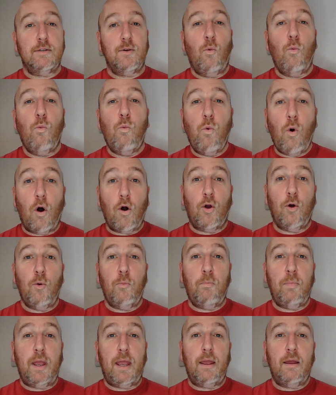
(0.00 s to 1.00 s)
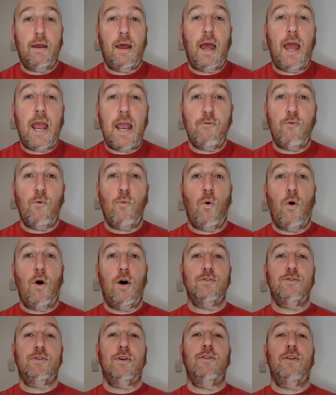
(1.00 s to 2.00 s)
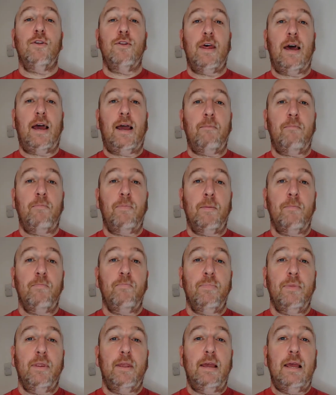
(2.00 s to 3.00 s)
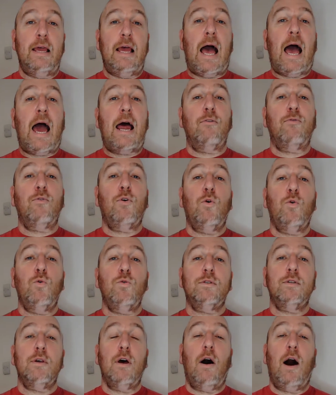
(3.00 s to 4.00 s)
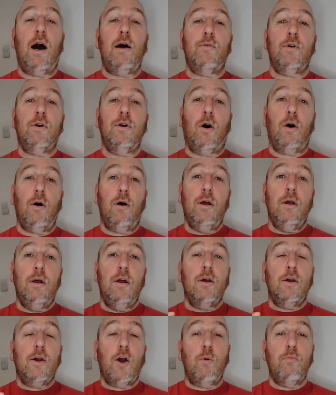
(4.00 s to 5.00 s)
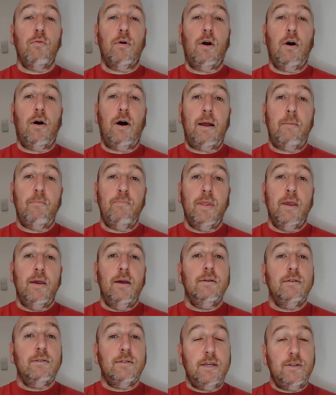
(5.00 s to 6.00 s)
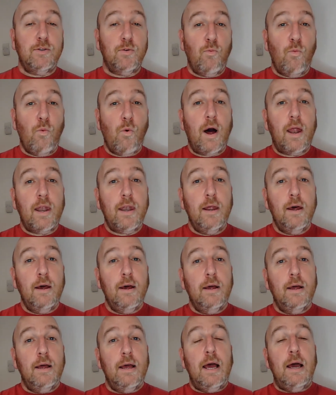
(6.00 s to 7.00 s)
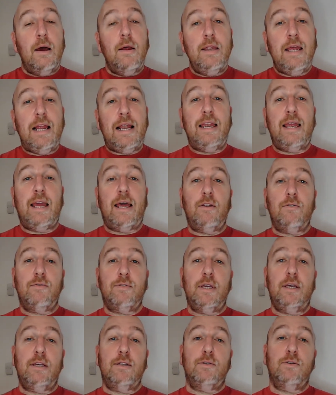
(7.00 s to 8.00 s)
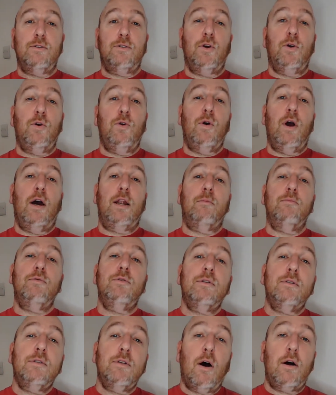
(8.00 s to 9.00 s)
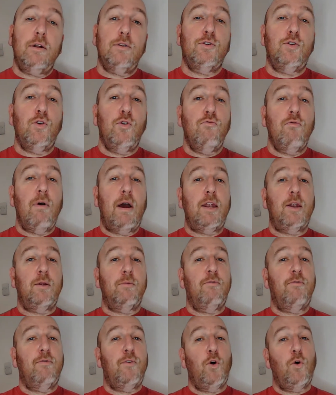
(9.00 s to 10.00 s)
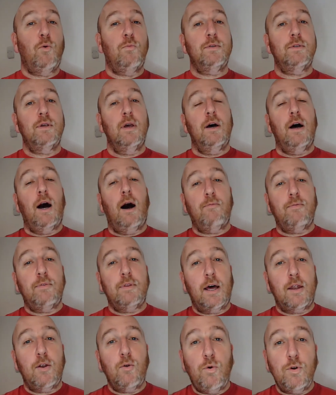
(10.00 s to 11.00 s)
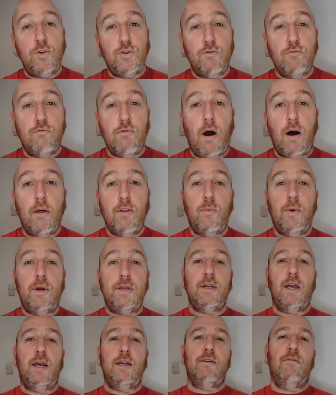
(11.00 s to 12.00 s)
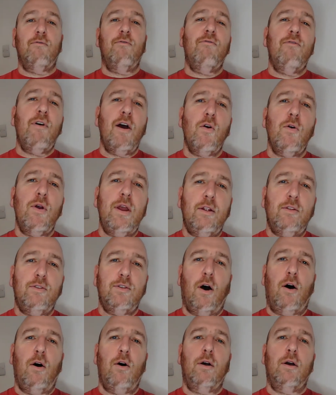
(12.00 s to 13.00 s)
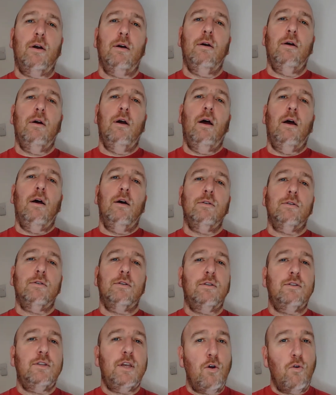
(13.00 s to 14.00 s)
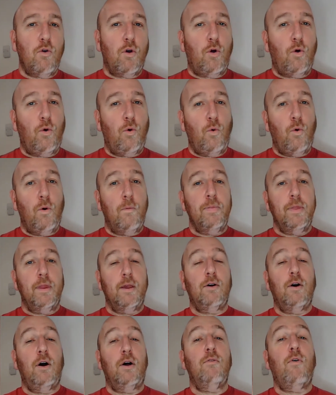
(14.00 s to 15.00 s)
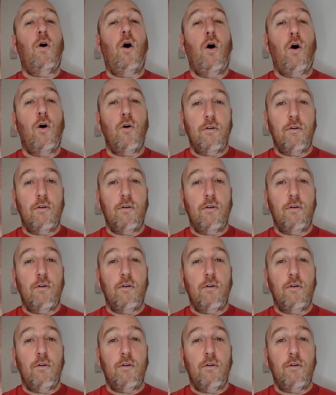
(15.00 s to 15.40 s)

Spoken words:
What could be even worse than that? And of course, I've got Cobra Kai season 1, nearly the end of season 2, and I'm starting to do random films. I've done Would You Rather, which is a very dark, satirical kind of horror